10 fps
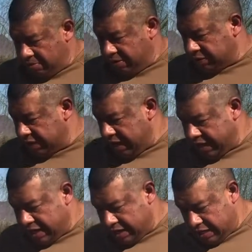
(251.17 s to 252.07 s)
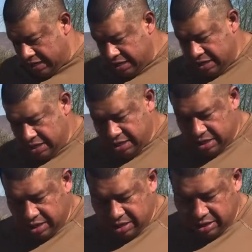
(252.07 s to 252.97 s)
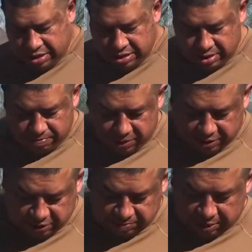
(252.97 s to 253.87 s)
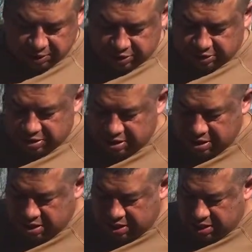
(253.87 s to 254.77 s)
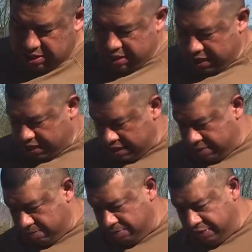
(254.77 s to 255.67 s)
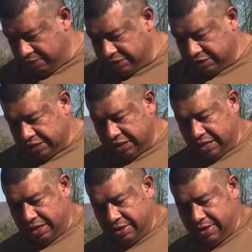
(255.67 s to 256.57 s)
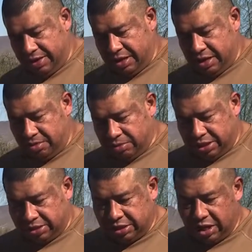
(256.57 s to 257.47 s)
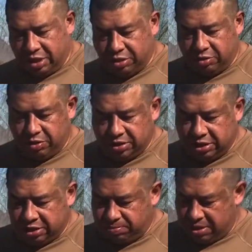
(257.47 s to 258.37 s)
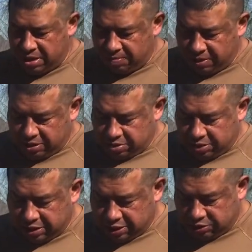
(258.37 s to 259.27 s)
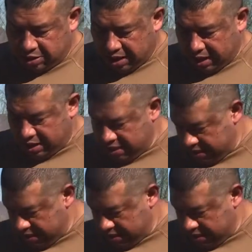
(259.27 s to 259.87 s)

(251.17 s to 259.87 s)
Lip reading: But today I got a bunch of smudge here that I had previously blessed and gone through. It's been bundled and it's dried.